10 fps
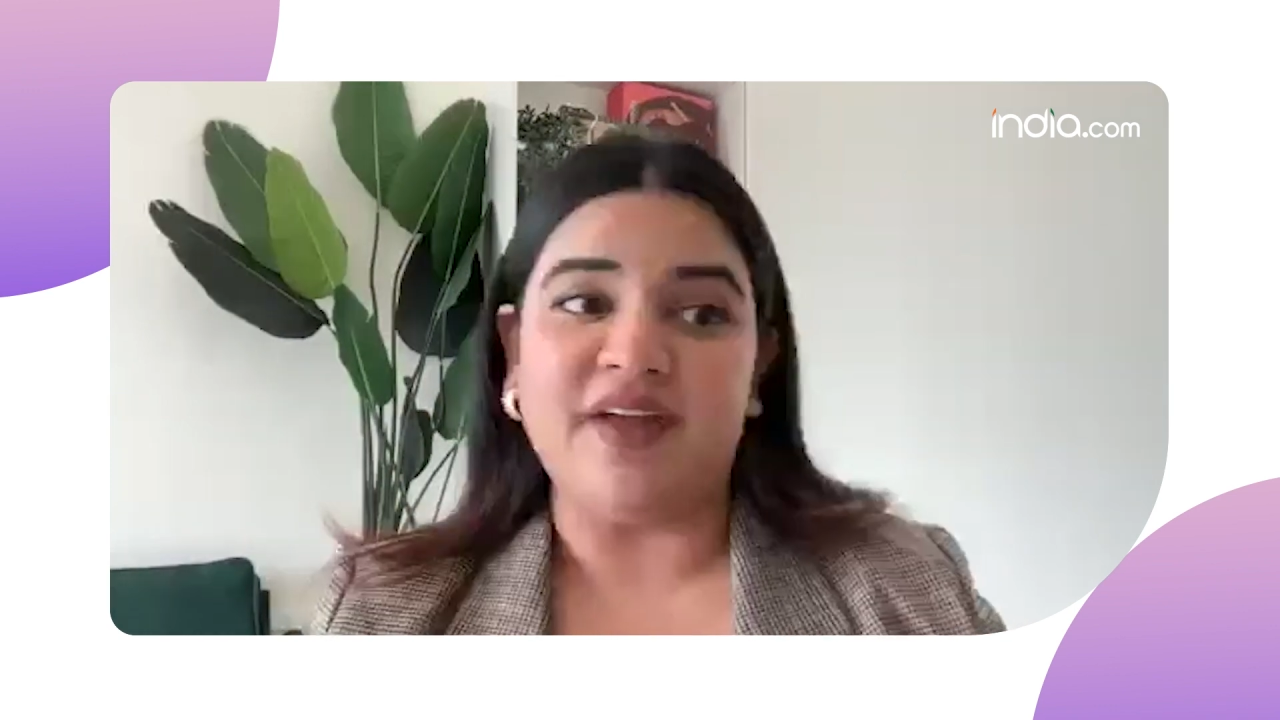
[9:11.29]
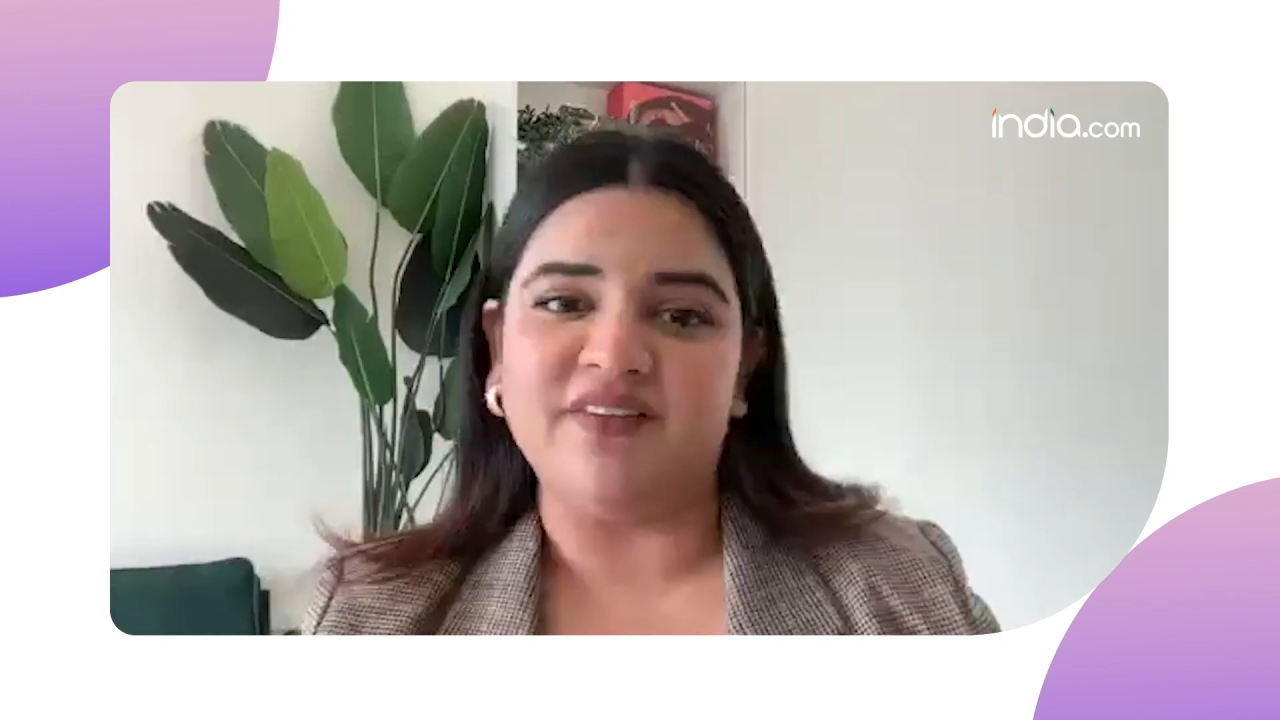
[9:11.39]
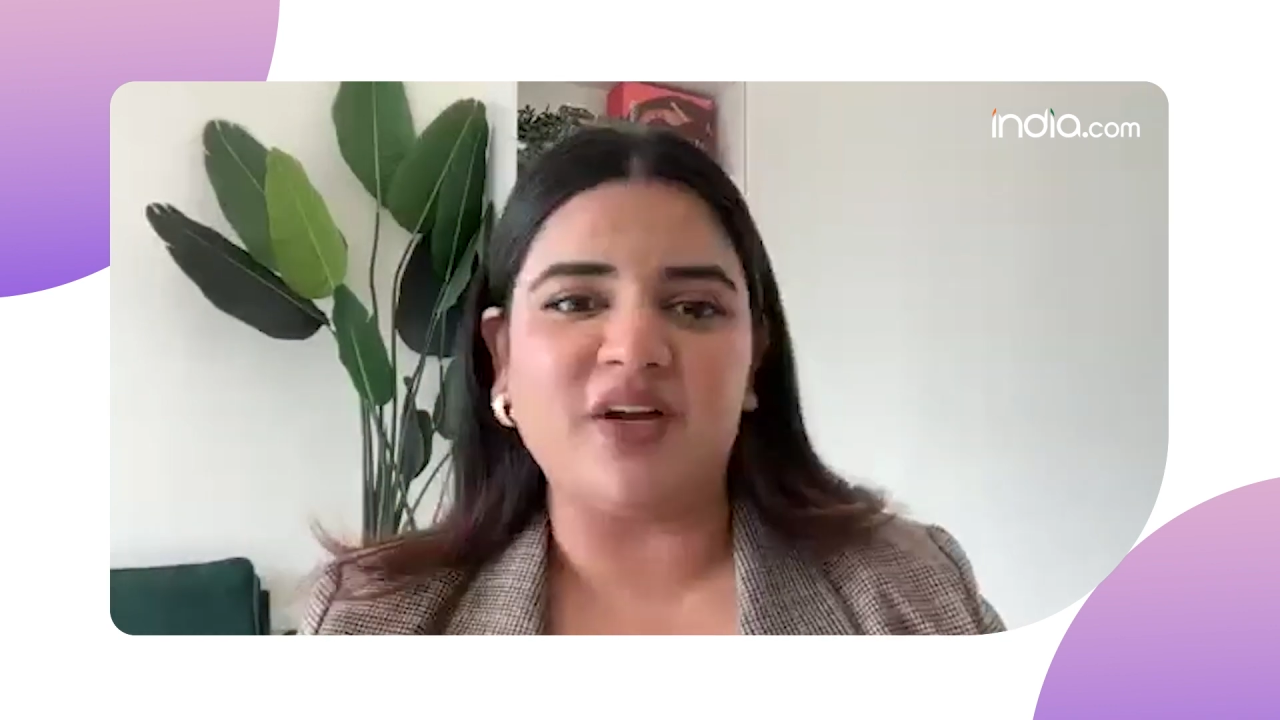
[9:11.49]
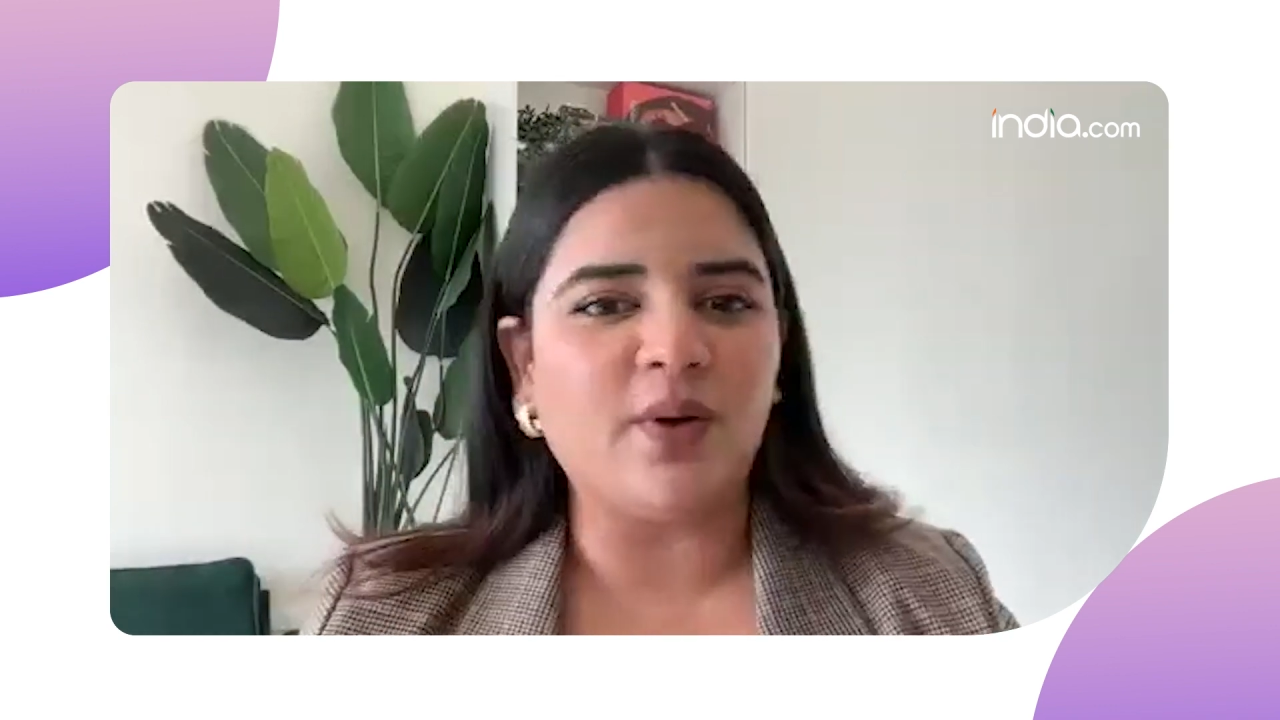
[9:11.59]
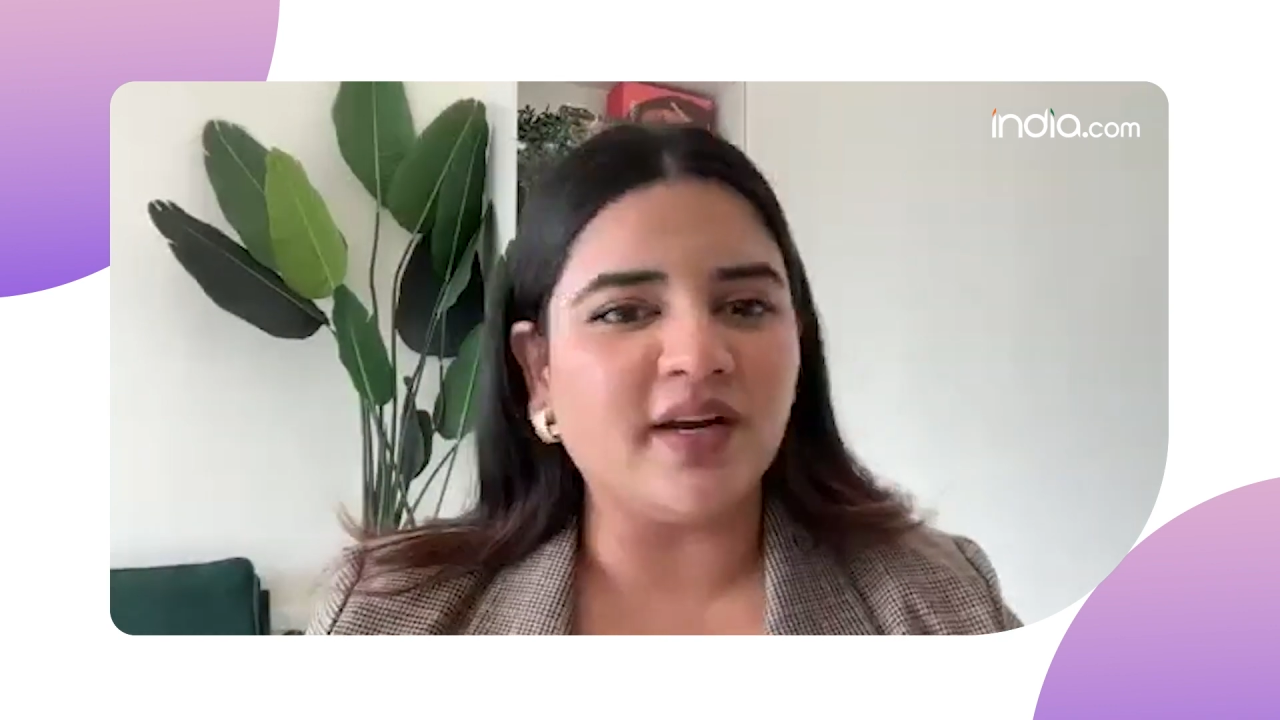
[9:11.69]

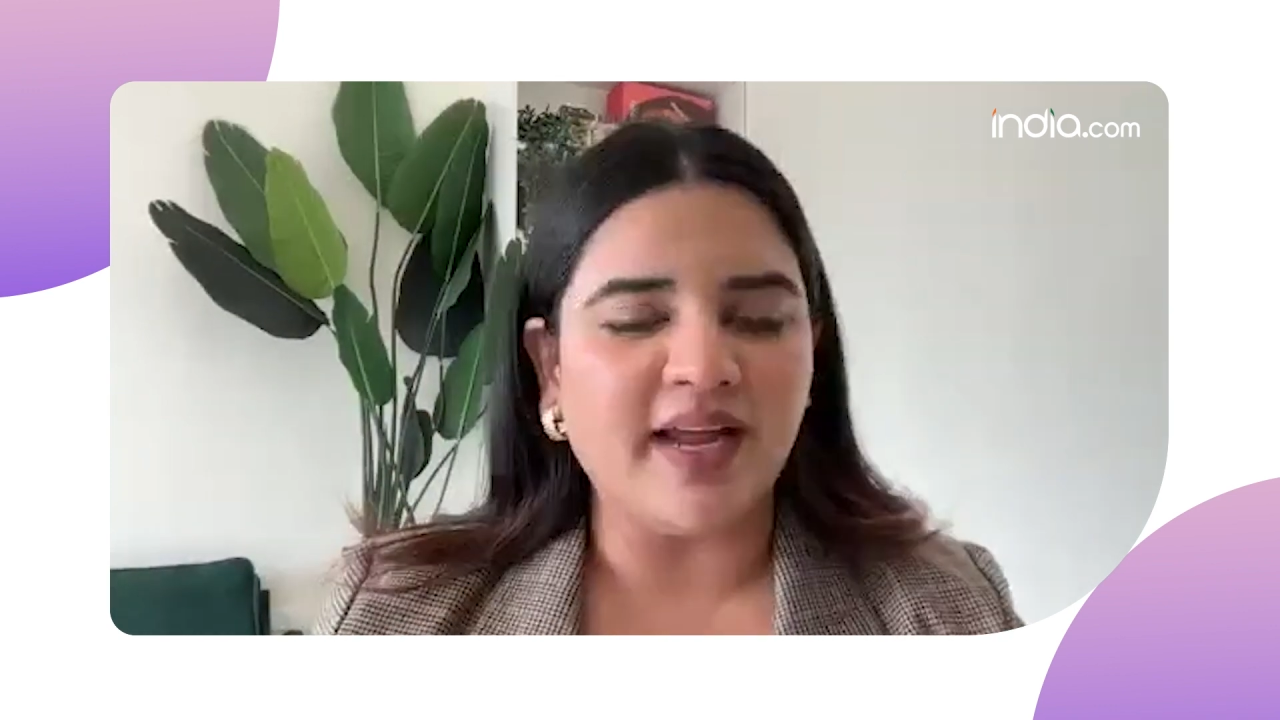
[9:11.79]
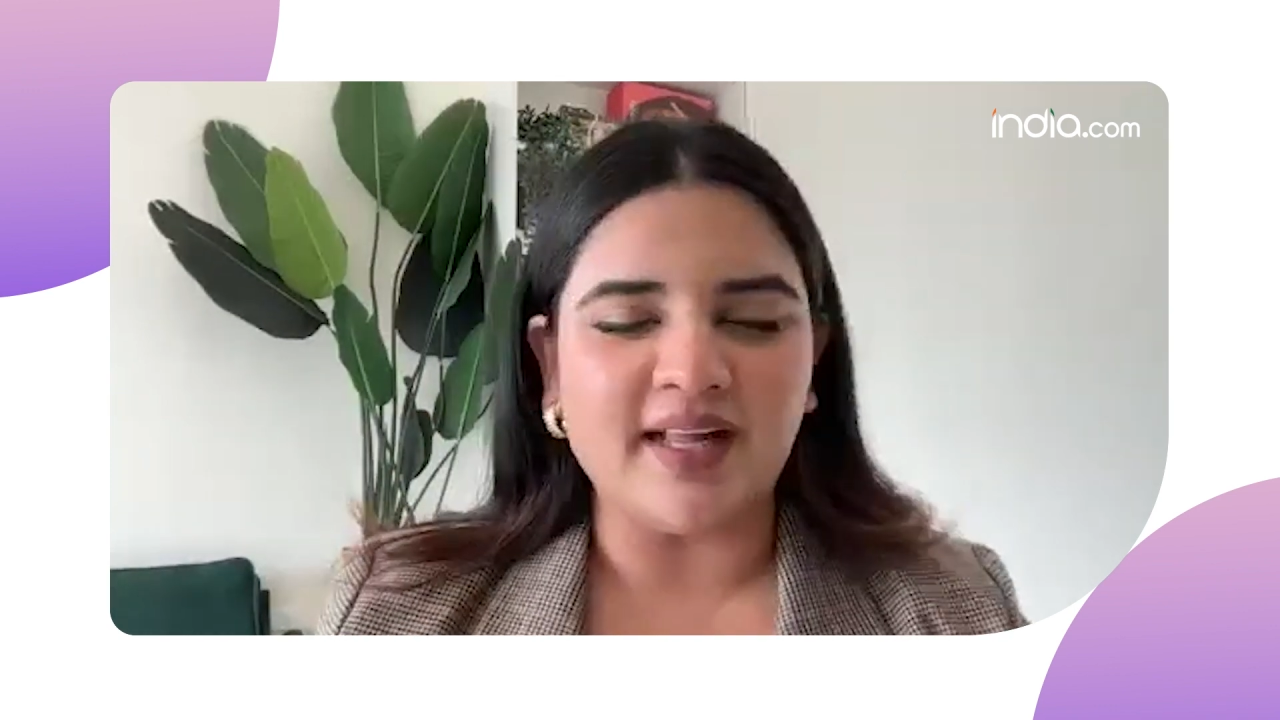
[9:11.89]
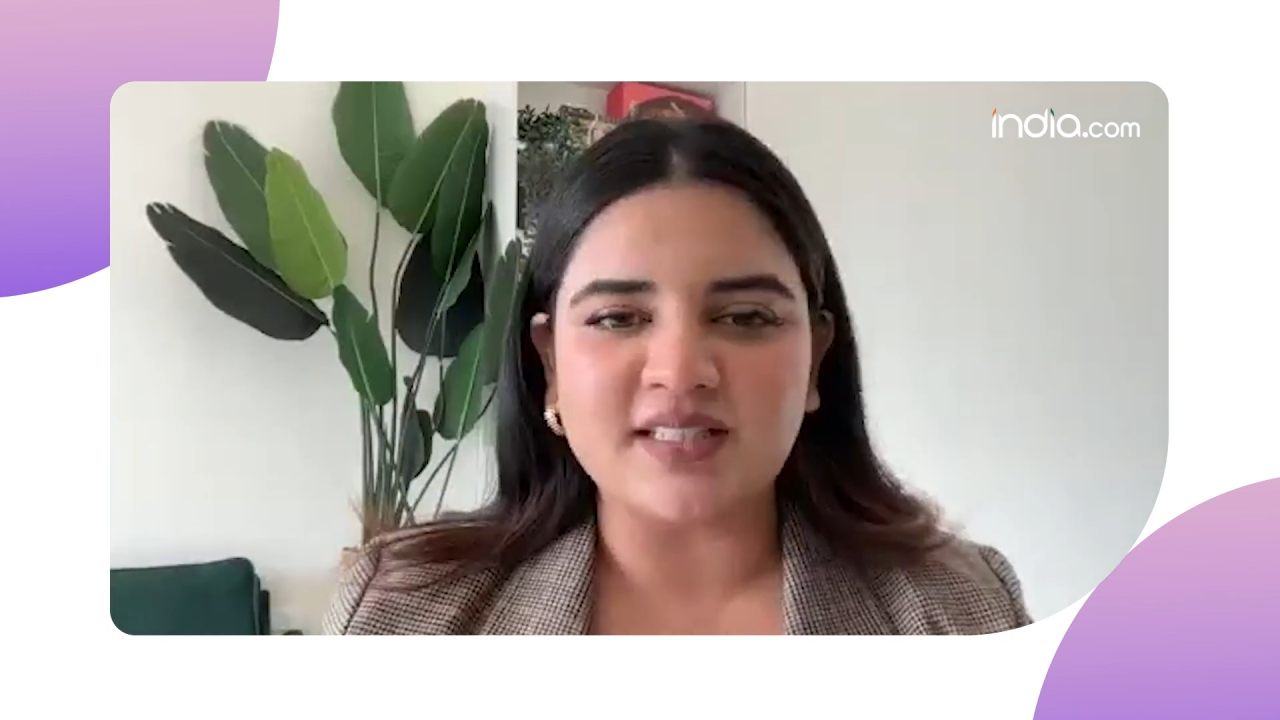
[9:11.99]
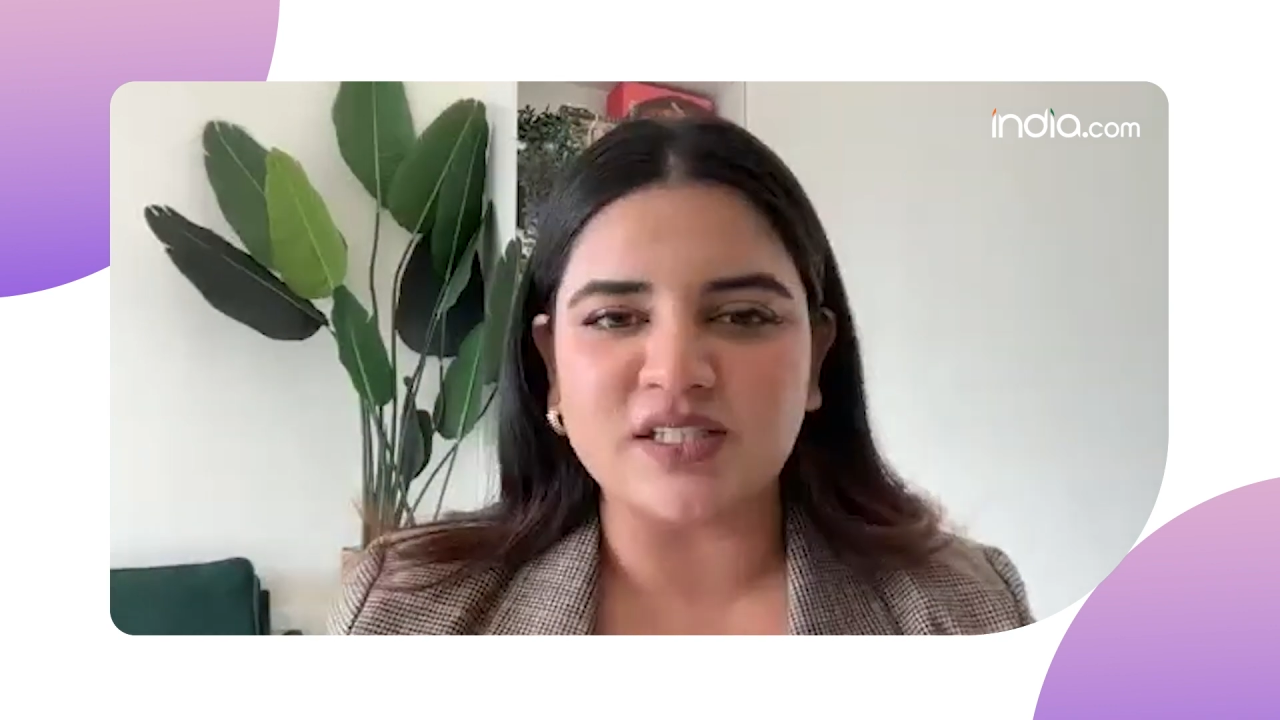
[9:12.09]
everyone else